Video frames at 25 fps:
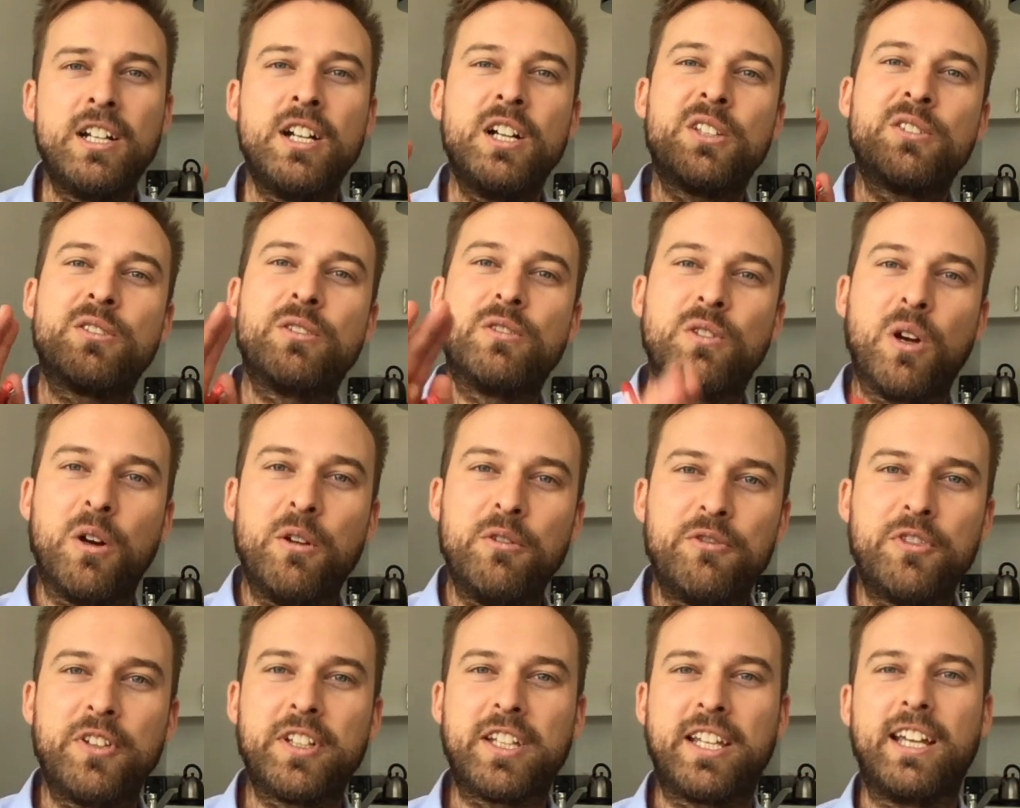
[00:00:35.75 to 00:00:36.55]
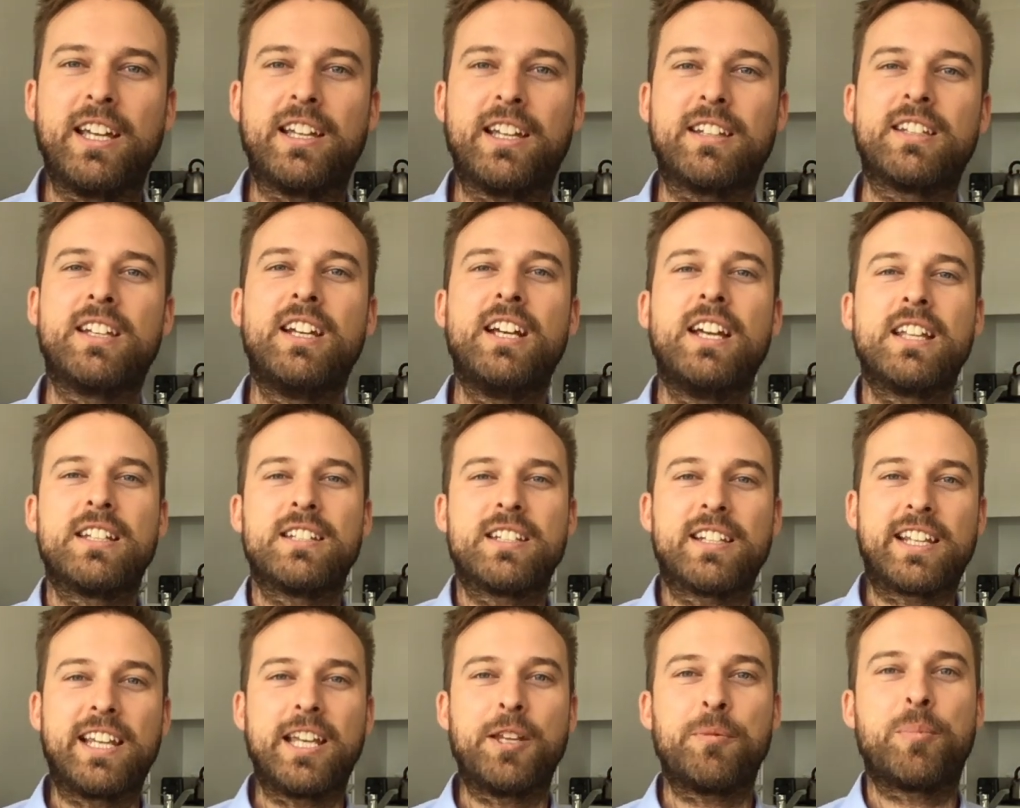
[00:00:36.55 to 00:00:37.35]
So don't forget to
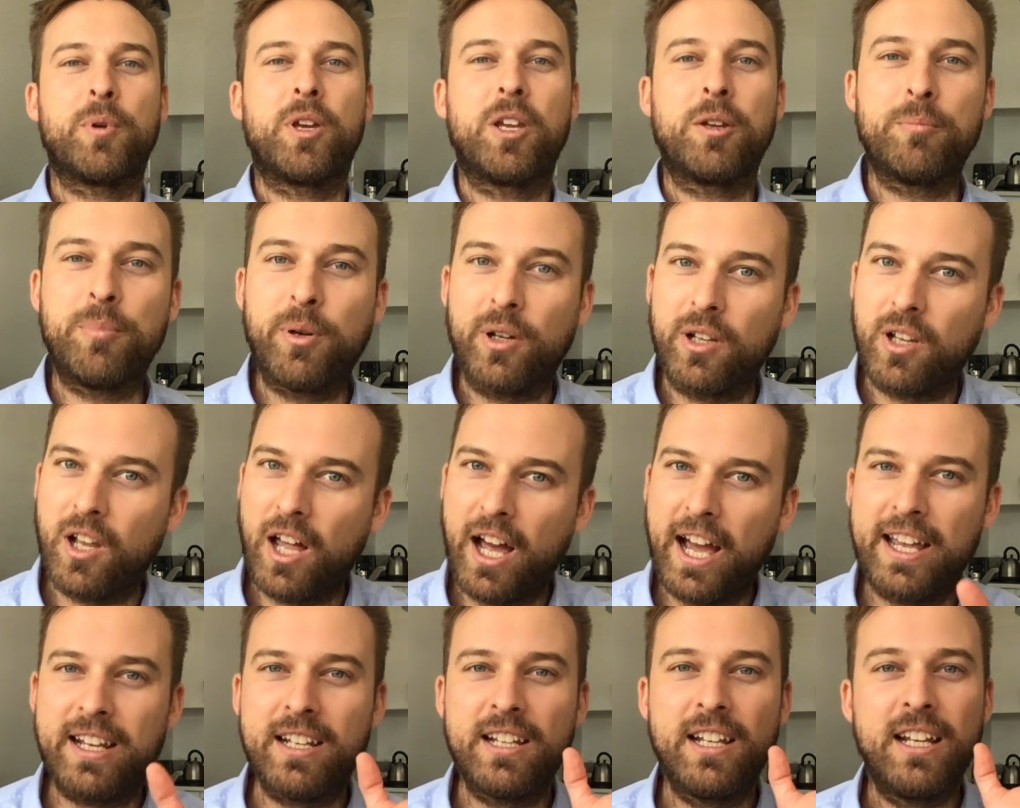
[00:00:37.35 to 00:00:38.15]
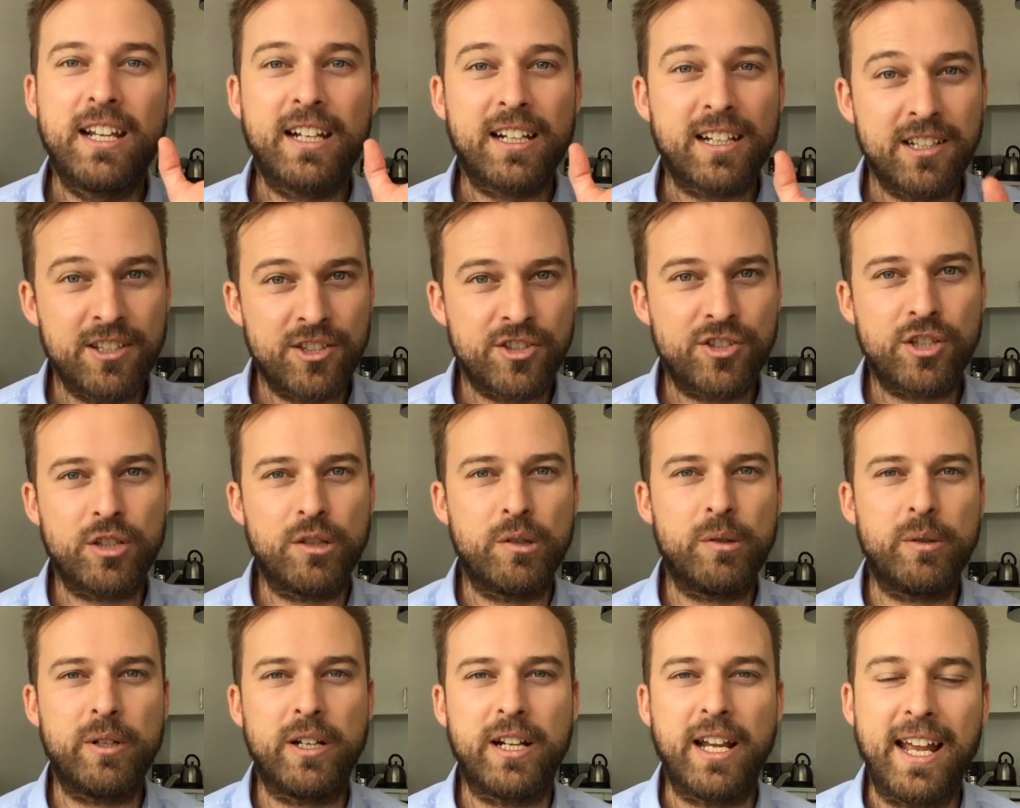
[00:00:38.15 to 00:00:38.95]
keep being polite,
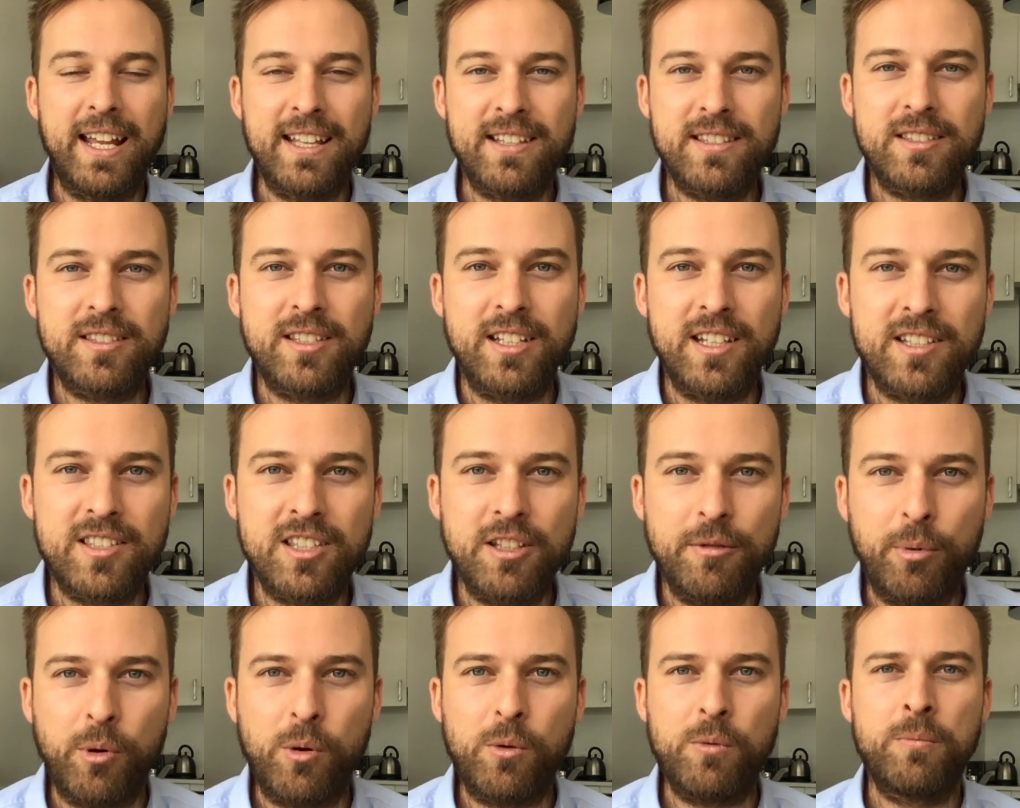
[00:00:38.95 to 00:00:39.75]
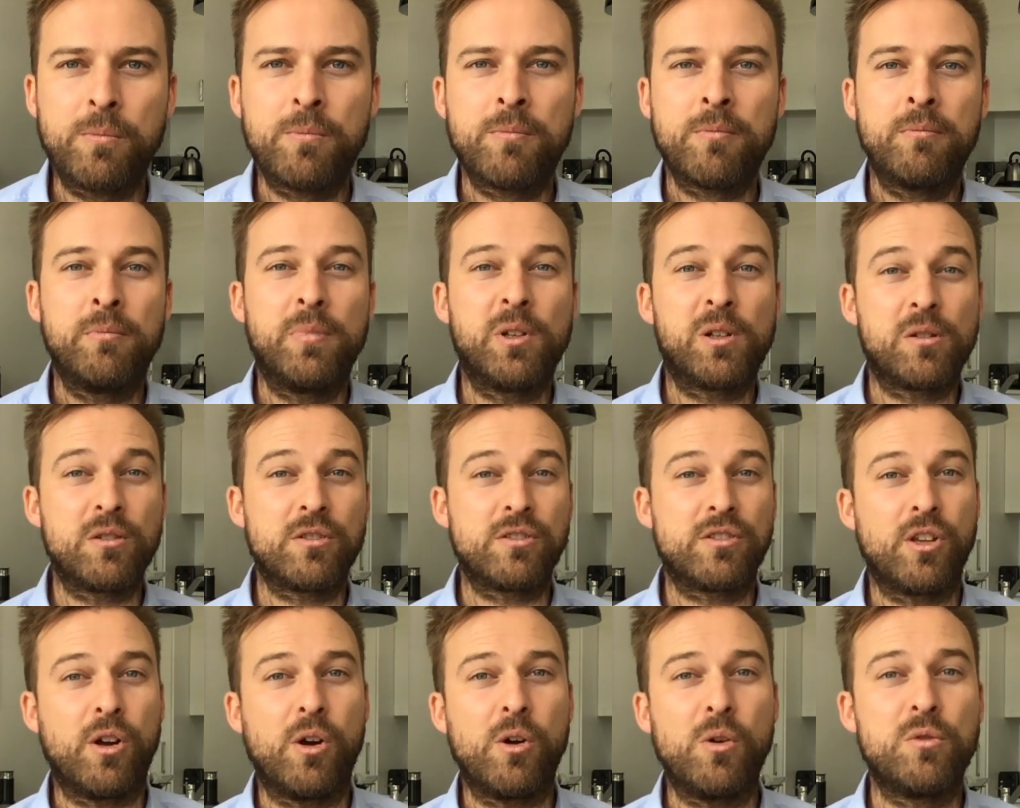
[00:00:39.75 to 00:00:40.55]
considerate and sensible,
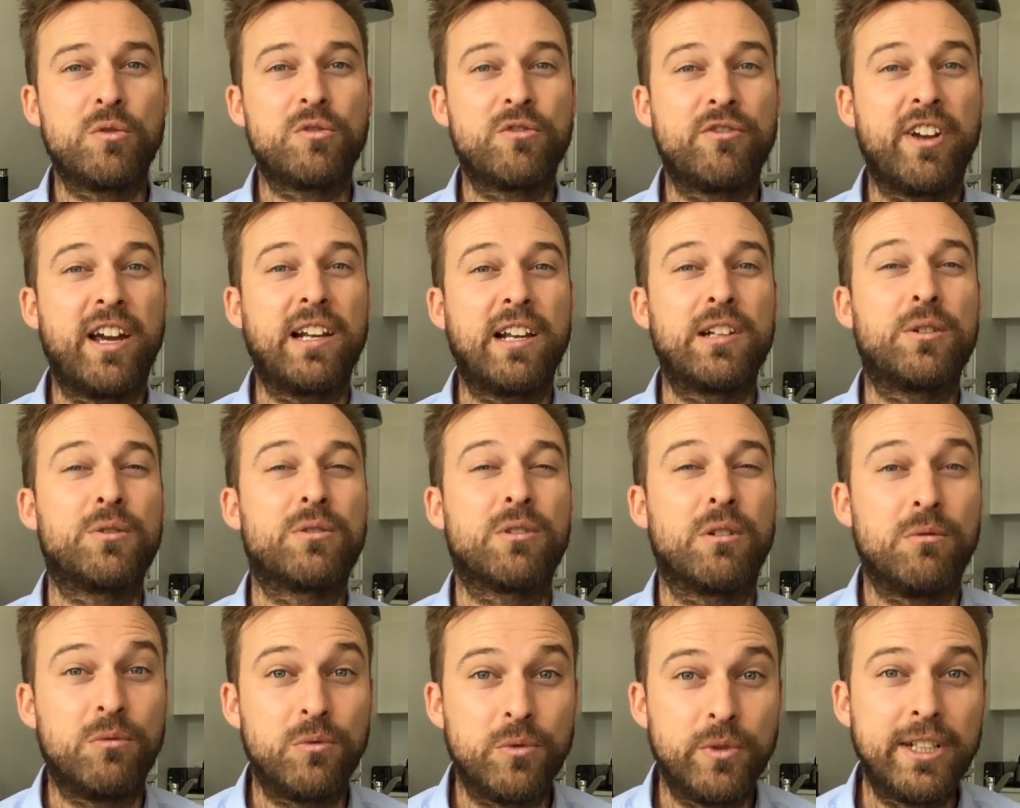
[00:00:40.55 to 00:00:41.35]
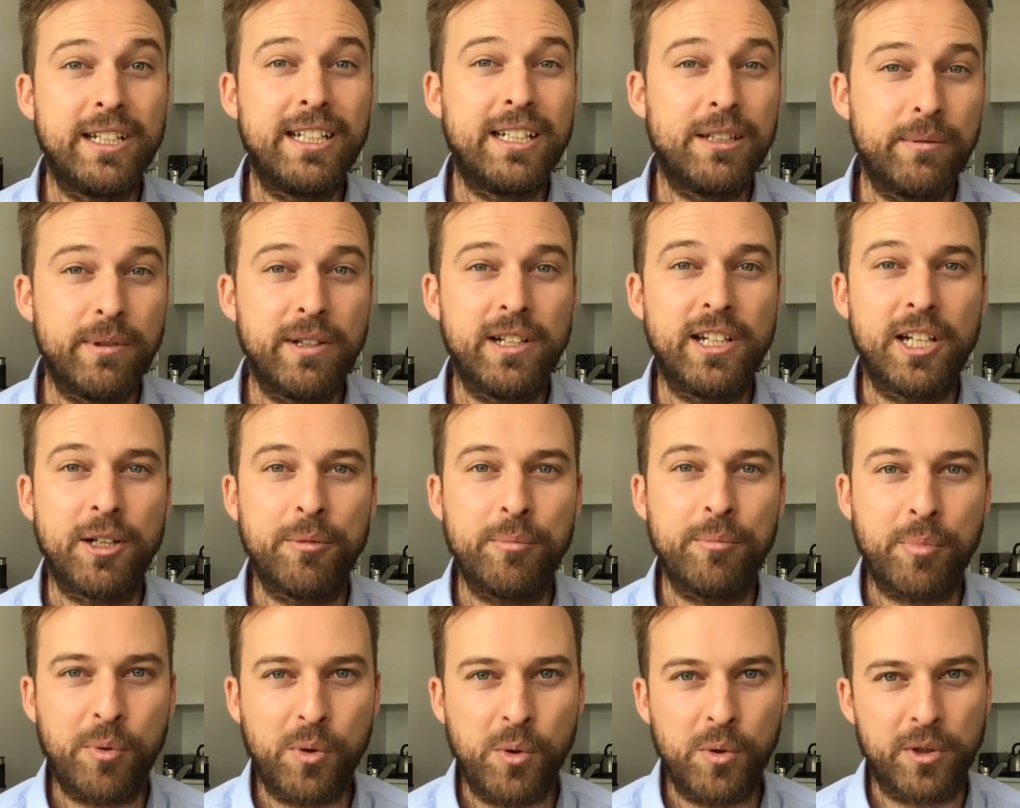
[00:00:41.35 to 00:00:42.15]
because those values are really
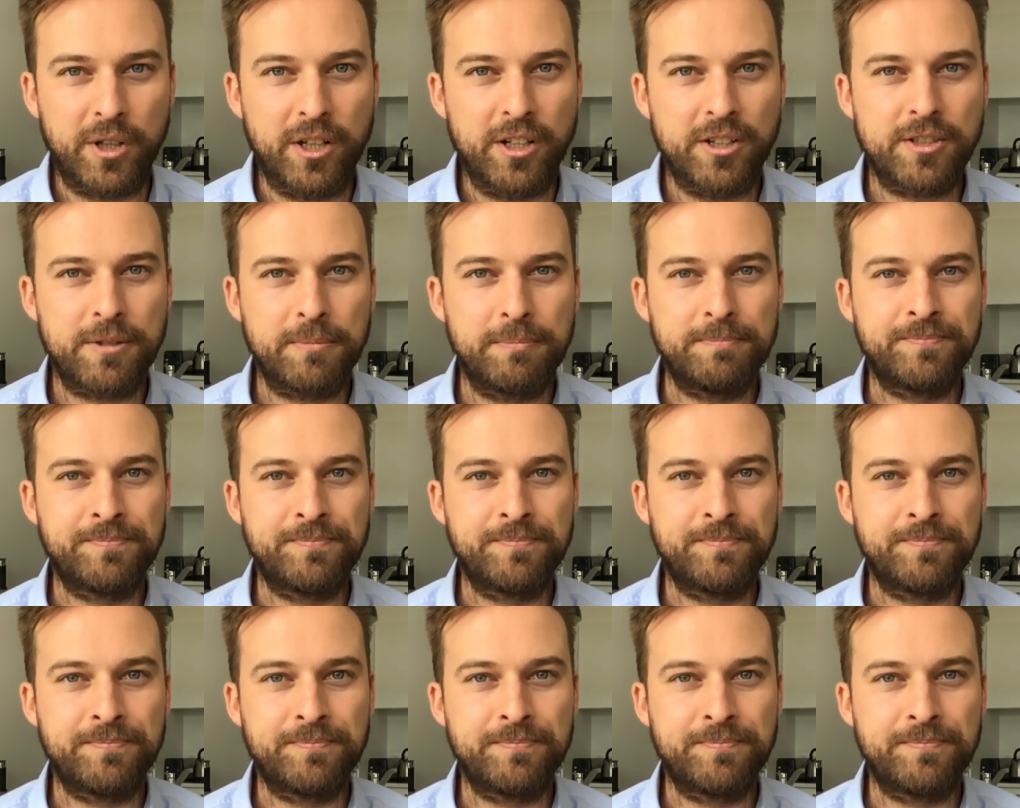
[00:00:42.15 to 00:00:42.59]
important